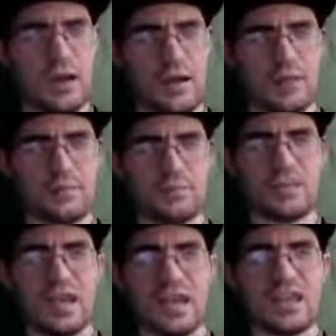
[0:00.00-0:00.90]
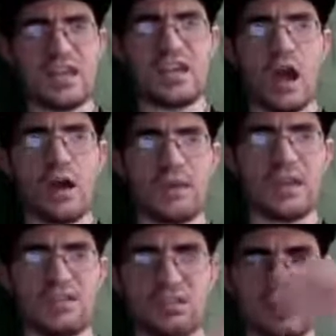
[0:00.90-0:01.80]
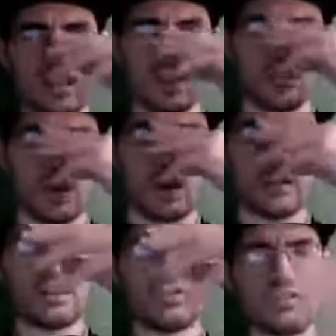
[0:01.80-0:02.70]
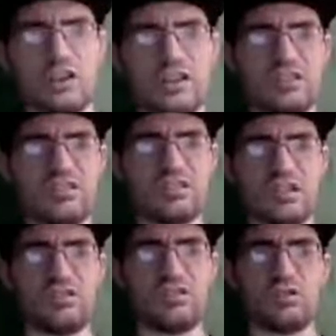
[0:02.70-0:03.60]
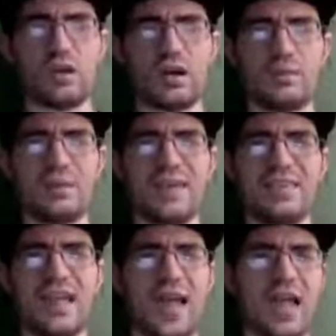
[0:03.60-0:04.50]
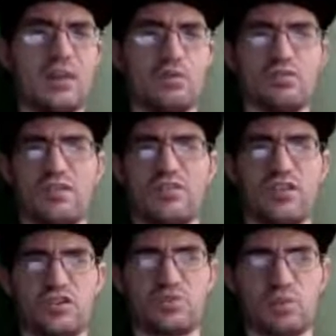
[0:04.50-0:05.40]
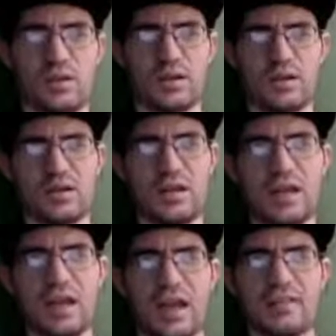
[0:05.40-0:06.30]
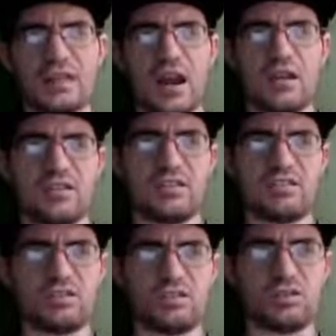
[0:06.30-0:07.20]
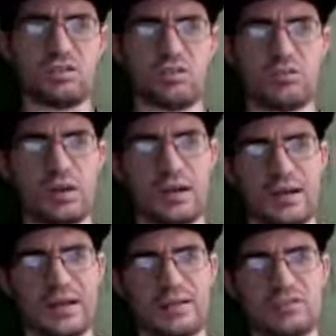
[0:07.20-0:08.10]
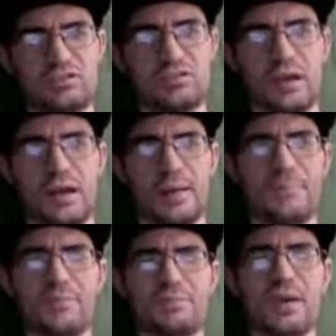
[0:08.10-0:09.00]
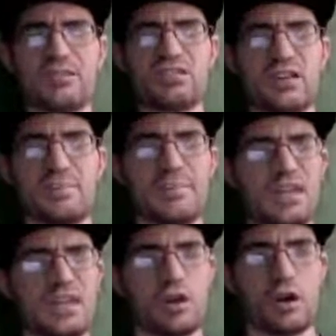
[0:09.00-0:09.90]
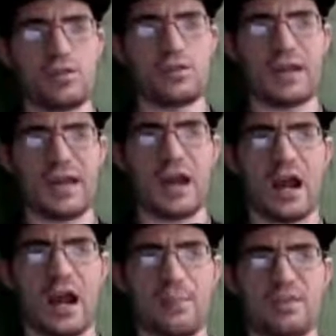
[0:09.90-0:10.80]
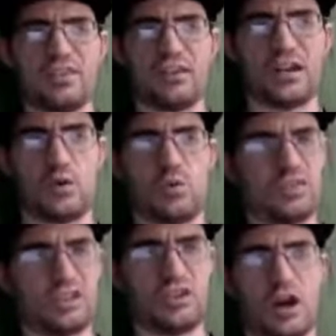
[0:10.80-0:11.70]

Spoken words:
And he got me into Linkin Park. I started listening to In the End was the first one, and then I listened to basically Meteora and Hybrid Theory were the